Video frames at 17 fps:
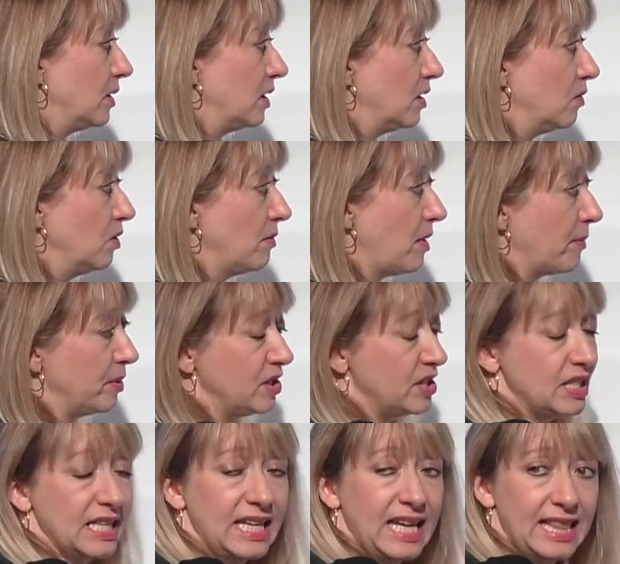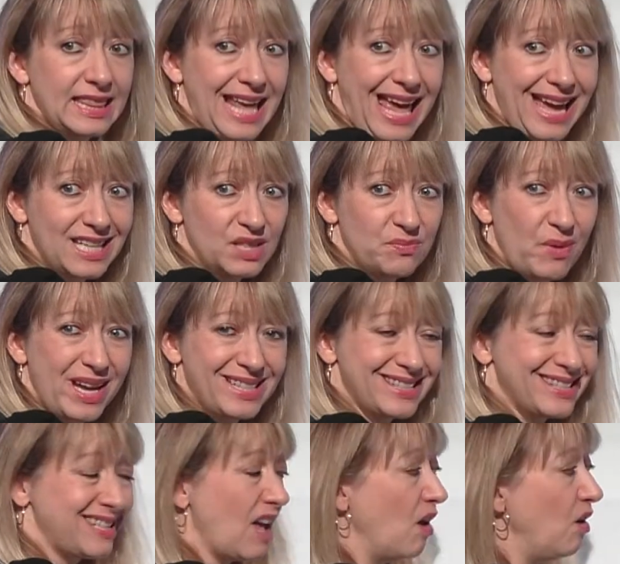Remember, to get the x by
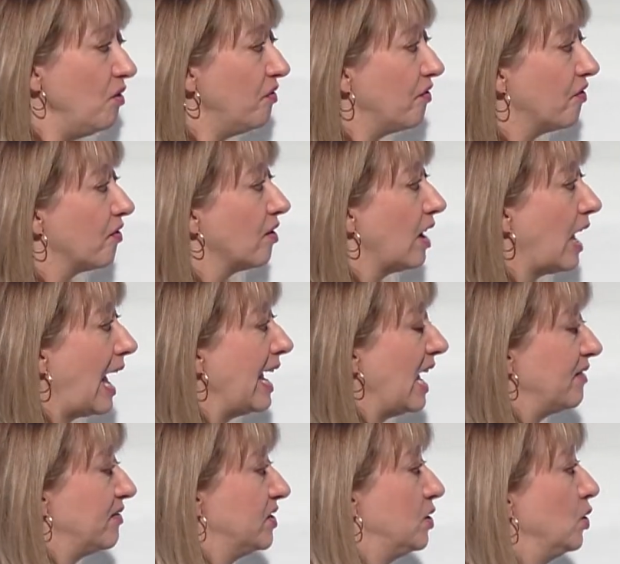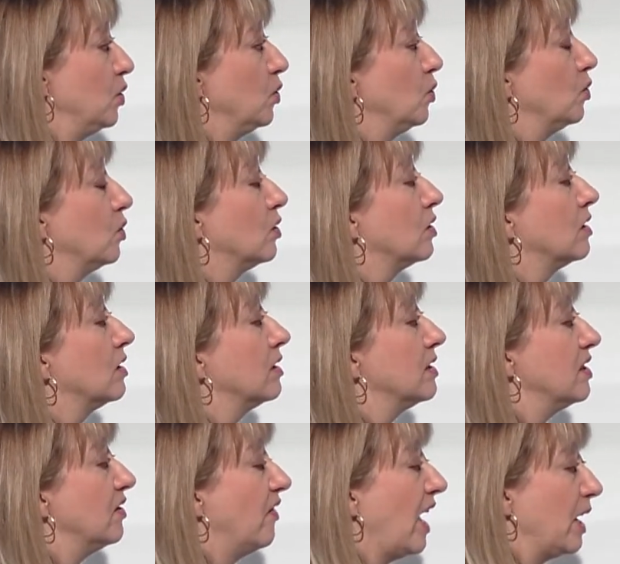itself, I have to
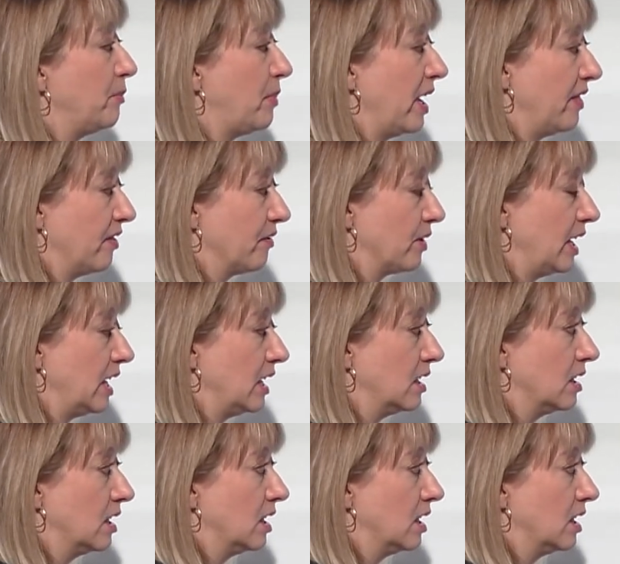divide by 3.